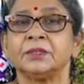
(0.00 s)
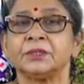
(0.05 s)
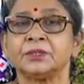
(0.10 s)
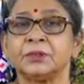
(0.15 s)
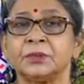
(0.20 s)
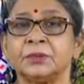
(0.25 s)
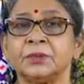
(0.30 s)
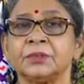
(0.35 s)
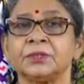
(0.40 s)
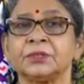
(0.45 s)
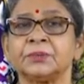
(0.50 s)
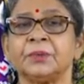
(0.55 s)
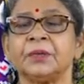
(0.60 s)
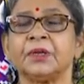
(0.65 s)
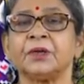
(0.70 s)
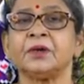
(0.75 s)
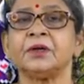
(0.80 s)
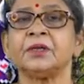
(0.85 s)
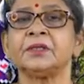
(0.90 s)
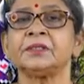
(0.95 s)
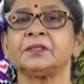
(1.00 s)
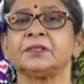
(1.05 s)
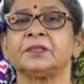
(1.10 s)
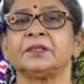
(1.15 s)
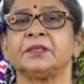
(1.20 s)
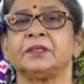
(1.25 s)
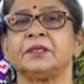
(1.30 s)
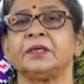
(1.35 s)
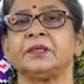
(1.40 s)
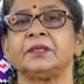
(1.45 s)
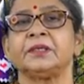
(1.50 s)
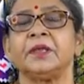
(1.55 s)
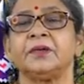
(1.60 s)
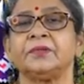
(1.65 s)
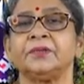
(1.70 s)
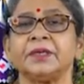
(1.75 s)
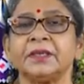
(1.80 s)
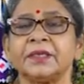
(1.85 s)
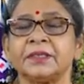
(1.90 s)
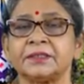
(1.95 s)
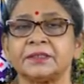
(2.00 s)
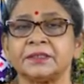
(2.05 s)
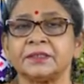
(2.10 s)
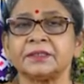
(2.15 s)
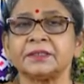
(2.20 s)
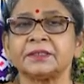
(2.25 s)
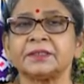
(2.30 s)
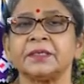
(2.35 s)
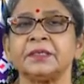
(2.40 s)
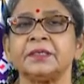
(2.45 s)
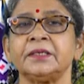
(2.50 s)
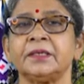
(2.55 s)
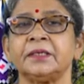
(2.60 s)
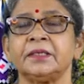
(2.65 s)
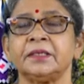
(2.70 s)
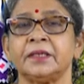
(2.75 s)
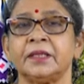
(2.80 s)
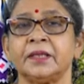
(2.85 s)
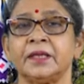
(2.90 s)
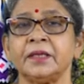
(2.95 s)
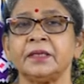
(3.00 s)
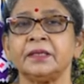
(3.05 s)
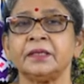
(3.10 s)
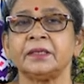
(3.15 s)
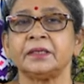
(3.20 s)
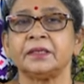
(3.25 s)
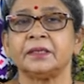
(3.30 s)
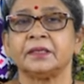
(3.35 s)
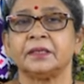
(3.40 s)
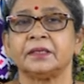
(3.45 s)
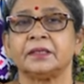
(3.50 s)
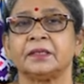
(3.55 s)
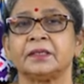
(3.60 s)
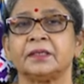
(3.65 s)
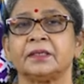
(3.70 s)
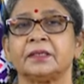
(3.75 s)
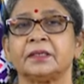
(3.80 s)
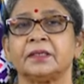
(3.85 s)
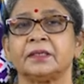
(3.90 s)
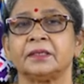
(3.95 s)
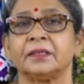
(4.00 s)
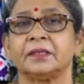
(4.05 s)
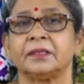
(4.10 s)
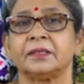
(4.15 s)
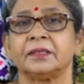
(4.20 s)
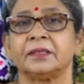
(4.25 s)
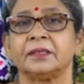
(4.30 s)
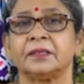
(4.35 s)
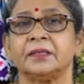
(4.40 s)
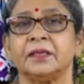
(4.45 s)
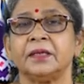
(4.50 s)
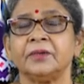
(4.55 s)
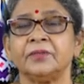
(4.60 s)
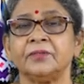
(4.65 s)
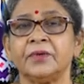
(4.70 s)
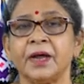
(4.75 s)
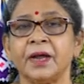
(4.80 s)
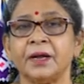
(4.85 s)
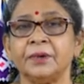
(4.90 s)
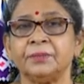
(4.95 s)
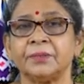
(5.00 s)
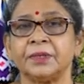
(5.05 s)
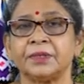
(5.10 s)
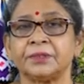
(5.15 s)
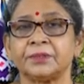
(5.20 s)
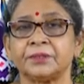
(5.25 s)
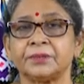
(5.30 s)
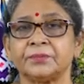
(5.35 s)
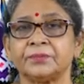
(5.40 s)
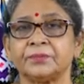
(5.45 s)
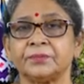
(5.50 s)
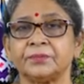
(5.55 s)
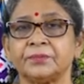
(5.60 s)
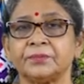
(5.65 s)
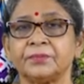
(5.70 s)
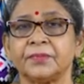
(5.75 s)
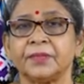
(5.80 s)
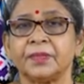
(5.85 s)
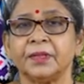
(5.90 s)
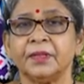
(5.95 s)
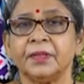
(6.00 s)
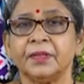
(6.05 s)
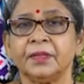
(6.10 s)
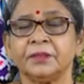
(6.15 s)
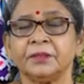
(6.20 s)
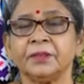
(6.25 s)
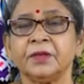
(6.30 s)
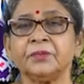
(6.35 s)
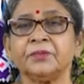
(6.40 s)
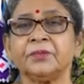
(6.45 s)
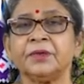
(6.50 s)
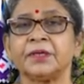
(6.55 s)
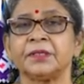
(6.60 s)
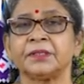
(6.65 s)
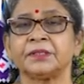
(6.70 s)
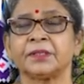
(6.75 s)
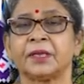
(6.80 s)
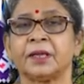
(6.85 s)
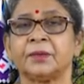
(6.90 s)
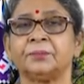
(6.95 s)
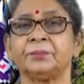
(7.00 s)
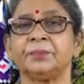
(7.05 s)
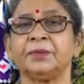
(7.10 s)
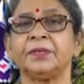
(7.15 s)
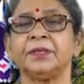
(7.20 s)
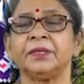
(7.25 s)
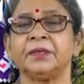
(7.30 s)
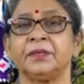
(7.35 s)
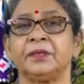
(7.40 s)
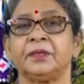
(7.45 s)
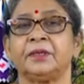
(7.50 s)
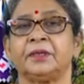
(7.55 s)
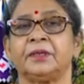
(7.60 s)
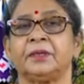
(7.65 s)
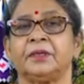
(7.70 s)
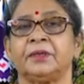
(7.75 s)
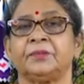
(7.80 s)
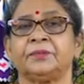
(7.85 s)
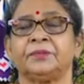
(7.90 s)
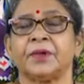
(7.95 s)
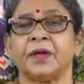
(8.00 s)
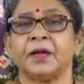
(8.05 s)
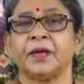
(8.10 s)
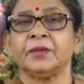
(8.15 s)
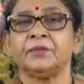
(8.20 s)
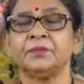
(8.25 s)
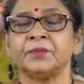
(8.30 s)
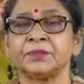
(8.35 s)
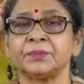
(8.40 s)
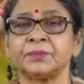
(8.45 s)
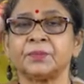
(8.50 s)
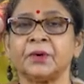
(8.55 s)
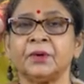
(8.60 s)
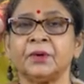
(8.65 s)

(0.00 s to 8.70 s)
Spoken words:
a resource because it never existed in their environment. Now for example, if I